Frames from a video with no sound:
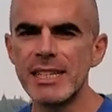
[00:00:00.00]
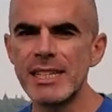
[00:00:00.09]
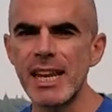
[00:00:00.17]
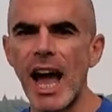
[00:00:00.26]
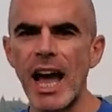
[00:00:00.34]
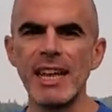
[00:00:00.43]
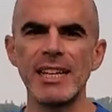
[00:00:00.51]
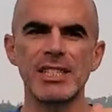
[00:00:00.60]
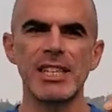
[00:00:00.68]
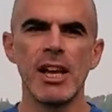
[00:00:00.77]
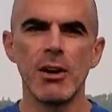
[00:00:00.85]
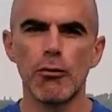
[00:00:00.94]

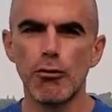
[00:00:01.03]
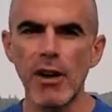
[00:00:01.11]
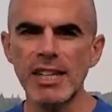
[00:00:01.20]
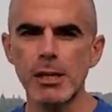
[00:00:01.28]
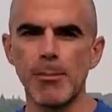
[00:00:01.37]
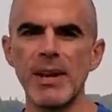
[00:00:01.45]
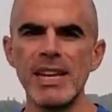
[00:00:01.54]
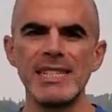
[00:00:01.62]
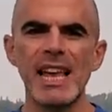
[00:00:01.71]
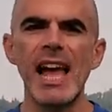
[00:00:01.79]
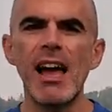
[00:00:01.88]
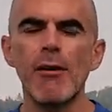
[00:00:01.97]
diets, recipes,
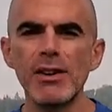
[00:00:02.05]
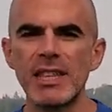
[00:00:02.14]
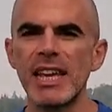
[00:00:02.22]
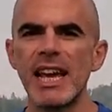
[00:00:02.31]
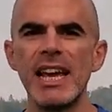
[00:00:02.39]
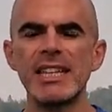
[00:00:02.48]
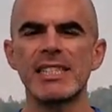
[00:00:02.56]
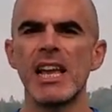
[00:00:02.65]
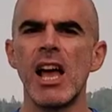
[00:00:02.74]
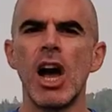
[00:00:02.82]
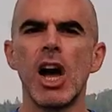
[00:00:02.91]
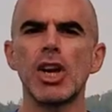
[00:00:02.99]
everything. It's
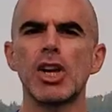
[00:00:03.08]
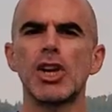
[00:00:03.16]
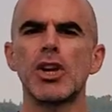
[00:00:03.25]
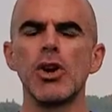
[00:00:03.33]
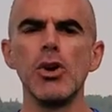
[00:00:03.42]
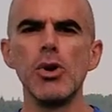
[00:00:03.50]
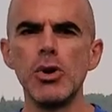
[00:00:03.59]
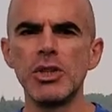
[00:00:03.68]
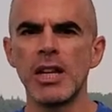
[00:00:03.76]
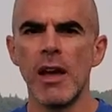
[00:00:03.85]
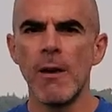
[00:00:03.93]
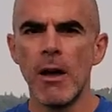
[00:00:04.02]
a
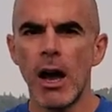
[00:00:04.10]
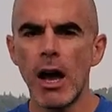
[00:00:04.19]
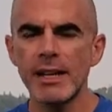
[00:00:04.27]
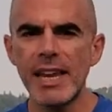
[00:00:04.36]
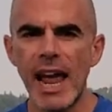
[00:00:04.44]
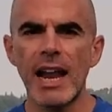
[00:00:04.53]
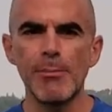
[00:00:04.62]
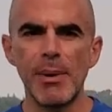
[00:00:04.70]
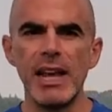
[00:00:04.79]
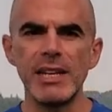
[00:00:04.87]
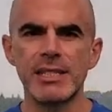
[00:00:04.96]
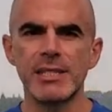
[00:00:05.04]
huge
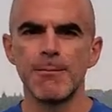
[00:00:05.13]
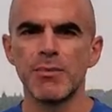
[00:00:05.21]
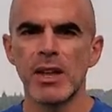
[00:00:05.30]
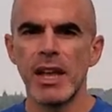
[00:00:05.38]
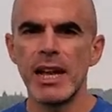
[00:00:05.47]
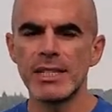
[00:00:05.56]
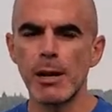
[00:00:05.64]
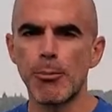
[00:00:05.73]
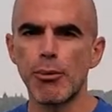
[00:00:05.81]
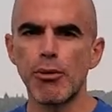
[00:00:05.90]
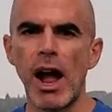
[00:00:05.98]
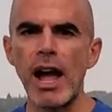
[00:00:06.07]
database. It's a
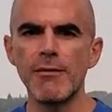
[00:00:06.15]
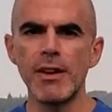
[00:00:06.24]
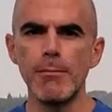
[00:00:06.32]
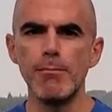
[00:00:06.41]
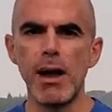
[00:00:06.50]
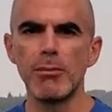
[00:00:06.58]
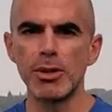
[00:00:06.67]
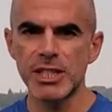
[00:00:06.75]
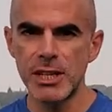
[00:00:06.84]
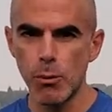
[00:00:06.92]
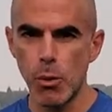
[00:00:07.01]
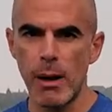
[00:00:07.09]
private
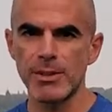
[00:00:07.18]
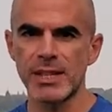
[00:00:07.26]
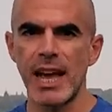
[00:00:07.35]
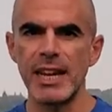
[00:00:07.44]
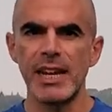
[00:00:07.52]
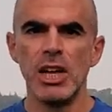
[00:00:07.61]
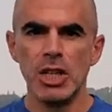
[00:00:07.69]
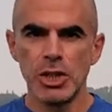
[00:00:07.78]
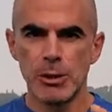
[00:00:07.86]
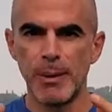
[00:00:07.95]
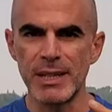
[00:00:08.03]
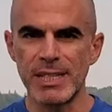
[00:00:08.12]
membership website
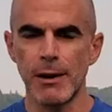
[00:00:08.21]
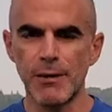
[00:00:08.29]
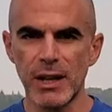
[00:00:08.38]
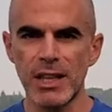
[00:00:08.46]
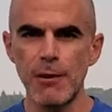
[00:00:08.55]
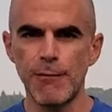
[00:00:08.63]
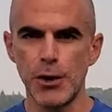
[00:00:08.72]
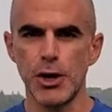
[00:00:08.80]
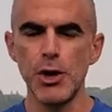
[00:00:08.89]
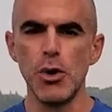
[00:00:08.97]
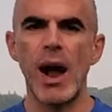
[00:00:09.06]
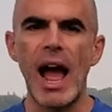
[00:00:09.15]
specifically for
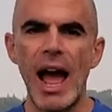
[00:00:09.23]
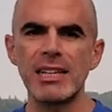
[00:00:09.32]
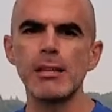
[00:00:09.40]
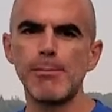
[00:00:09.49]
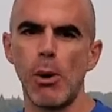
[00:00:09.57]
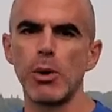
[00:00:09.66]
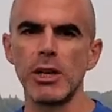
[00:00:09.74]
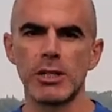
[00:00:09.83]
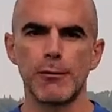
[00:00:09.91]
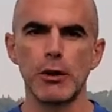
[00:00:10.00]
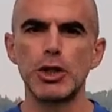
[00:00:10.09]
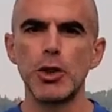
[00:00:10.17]
you as a bonus
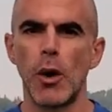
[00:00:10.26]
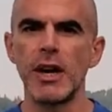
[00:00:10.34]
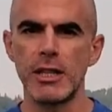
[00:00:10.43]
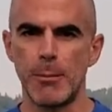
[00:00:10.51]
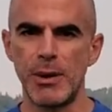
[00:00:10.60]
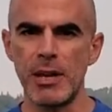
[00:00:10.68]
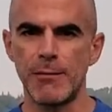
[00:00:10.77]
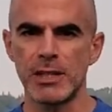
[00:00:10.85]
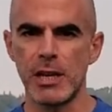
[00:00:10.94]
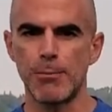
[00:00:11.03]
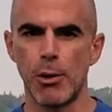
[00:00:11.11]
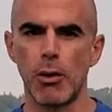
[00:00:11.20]
for joining the Peak
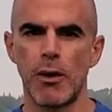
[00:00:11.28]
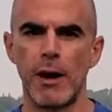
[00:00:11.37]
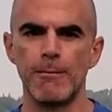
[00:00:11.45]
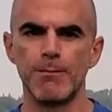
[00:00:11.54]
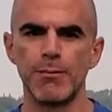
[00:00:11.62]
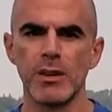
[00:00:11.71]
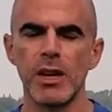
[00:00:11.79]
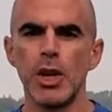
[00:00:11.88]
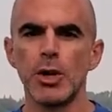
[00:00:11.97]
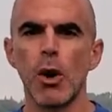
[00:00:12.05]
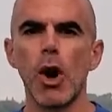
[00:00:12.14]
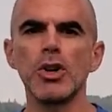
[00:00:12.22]
Physique program.
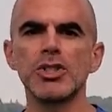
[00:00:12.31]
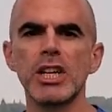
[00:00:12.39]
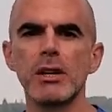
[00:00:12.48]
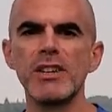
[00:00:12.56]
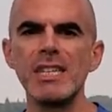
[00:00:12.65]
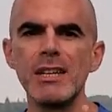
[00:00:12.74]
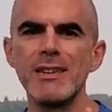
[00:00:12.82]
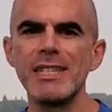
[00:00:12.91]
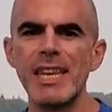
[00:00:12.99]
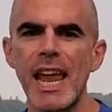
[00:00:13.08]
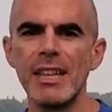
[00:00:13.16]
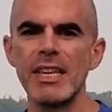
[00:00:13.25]
You're also going to receive a
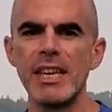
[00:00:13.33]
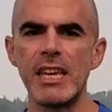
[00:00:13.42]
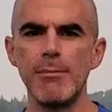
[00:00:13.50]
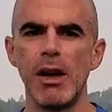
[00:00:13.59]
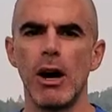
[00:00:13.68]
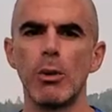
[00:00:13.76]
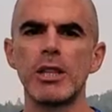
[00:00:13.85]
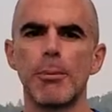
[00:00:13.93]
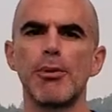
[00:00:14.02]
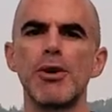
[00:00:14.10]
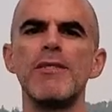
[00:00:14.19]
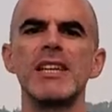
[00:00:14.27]
daily email with the
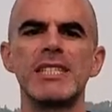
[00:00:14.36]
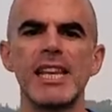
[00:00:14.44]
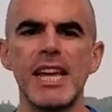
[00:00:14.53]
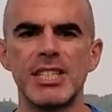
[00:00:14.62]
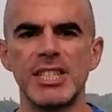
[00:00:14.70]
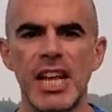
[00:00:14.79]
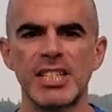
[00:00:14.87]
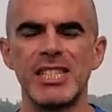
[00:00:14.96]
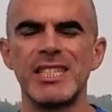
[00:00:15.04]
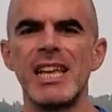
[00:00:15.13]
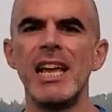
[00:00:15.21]
previous day's sessions